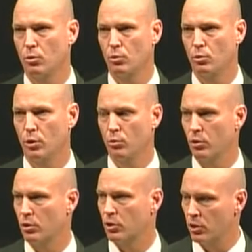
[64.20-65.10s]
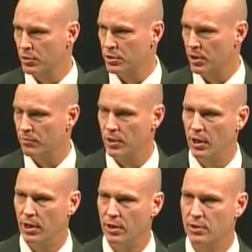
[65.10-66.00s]
we were close enough in
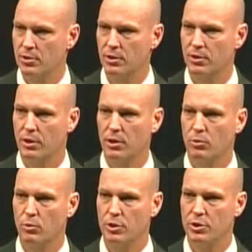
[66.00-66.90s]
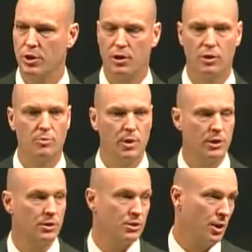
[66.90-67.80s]
age that we shared many of
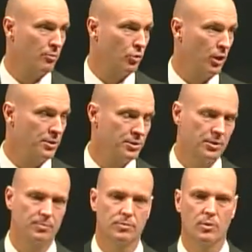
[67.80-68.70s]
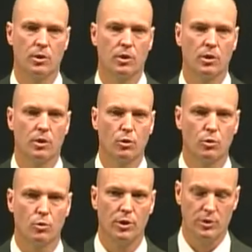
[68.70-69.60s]
the same friends.
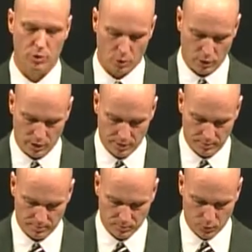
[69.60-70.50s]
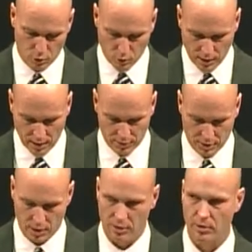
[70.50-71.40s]
We enjoyed going out
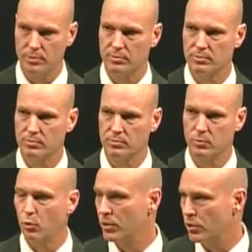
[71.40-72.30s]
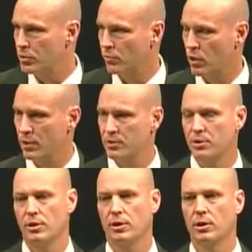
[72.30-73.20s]
together with those friends,
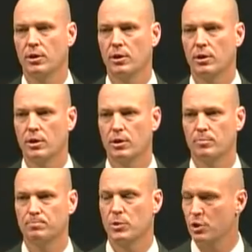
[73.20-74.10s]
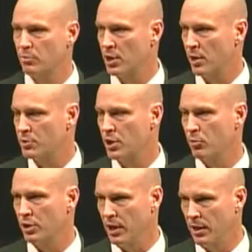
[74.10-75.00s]
sometimes double
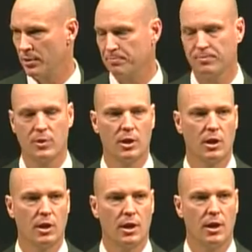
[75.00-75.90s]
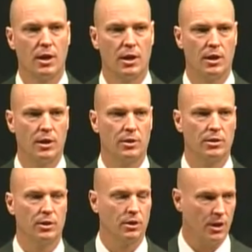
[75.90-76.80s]
dating, and
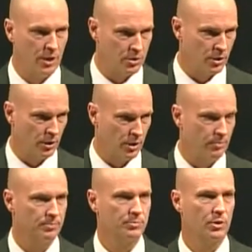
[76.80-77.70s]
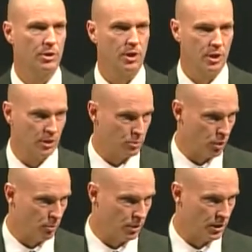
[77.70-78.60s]
occasionally getting in
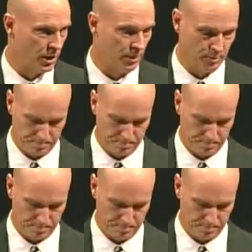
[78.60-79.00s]
trouble together.